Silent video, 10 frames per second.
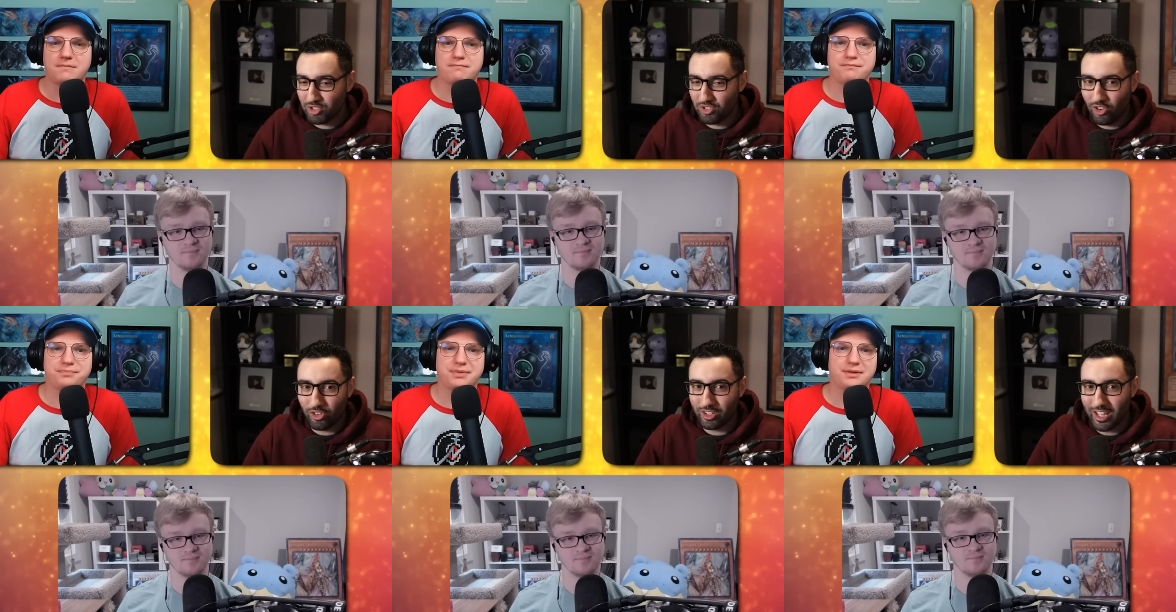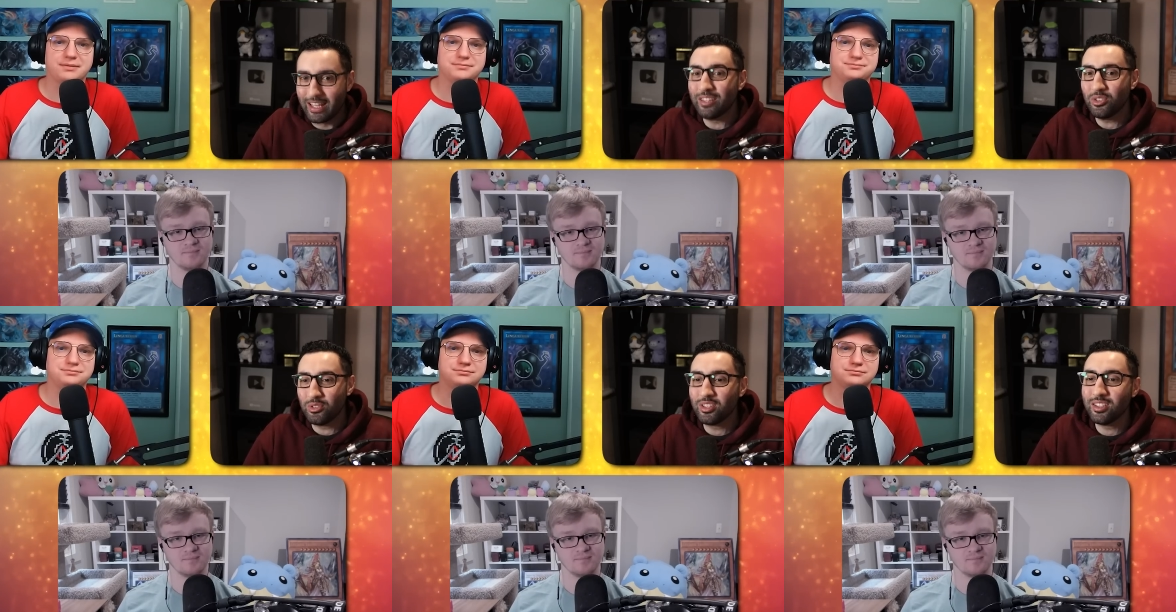Speaker 1: not into
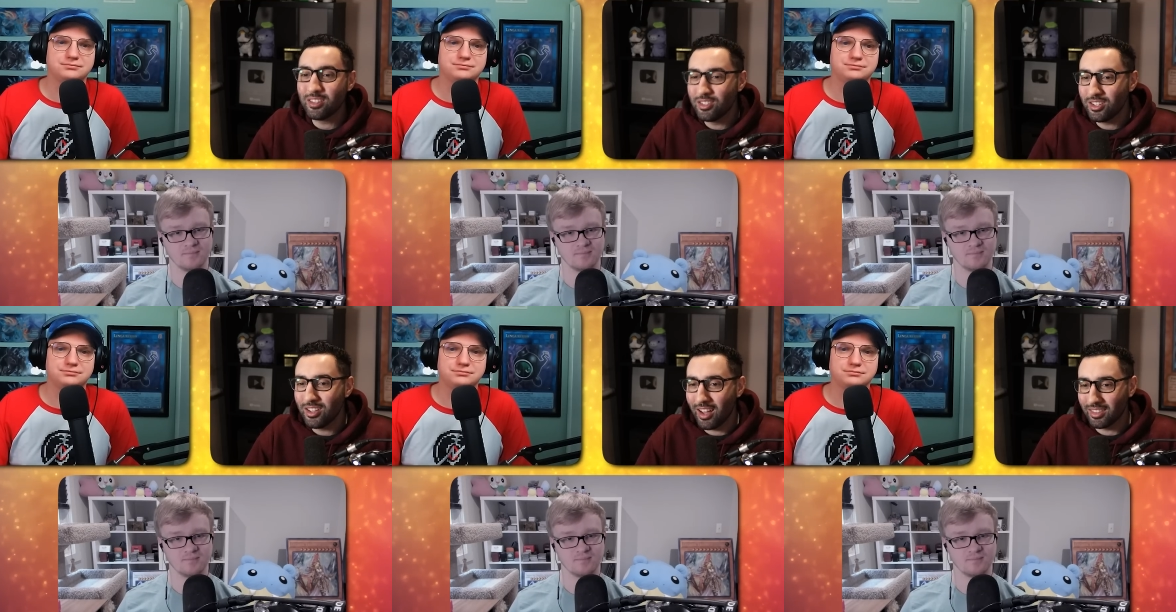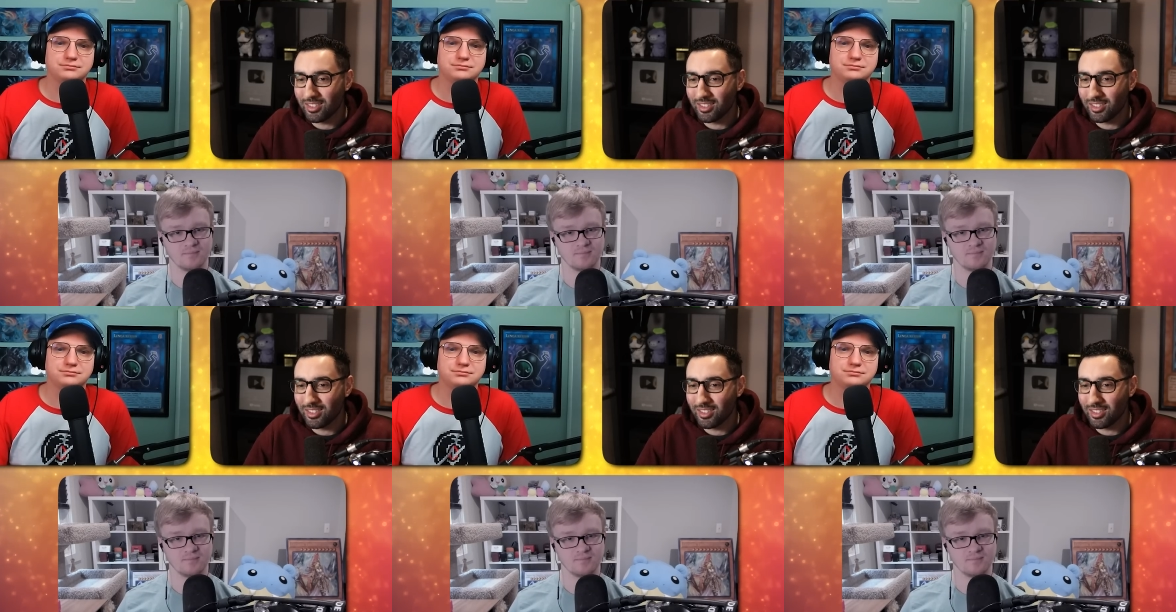TCG at this